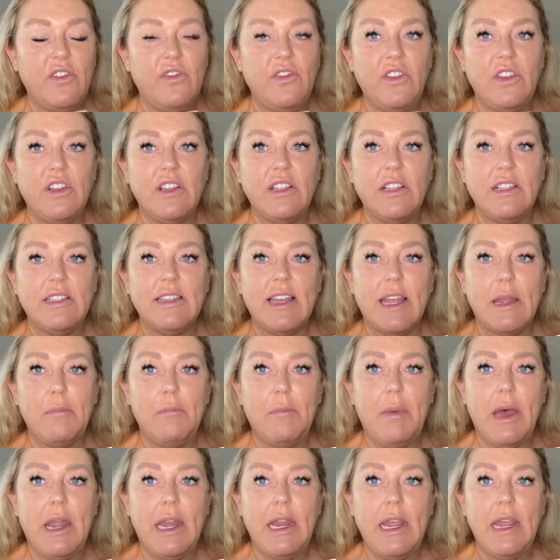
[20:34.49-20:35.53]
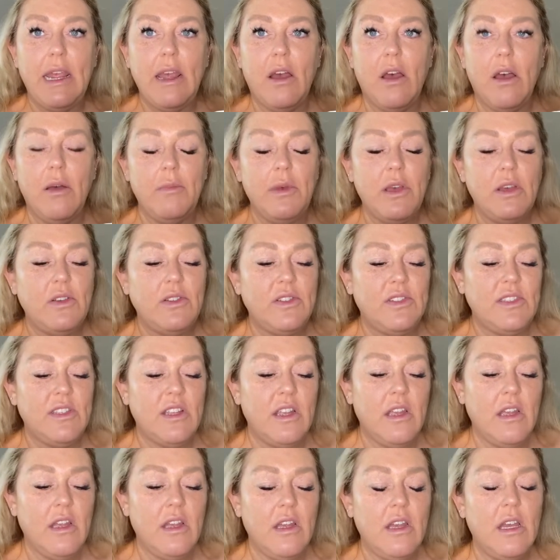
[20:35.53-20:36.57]
If you could, it's like putty almost.
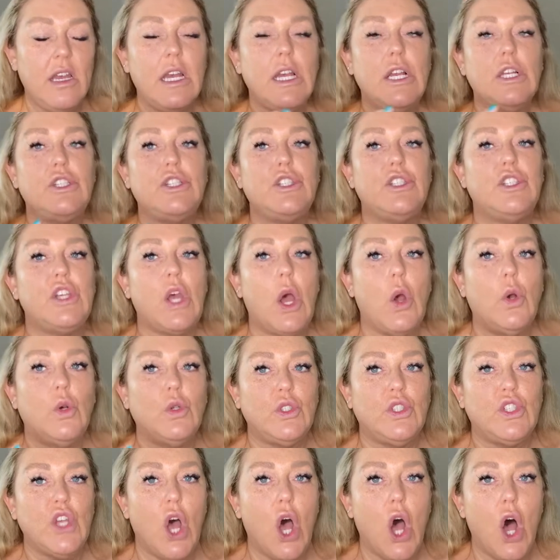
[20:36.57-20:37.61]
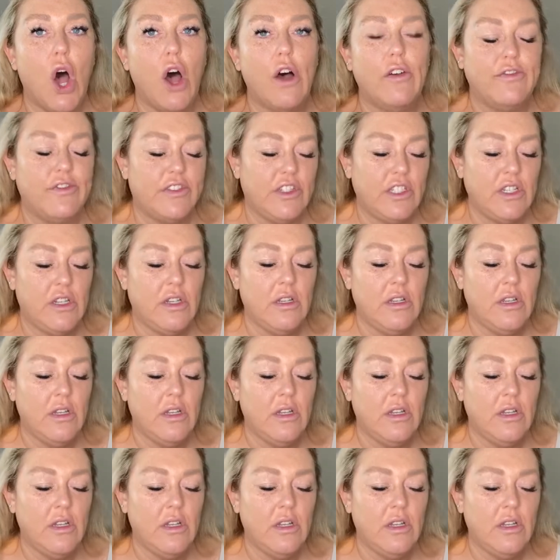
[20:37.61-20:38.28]
It's so soft.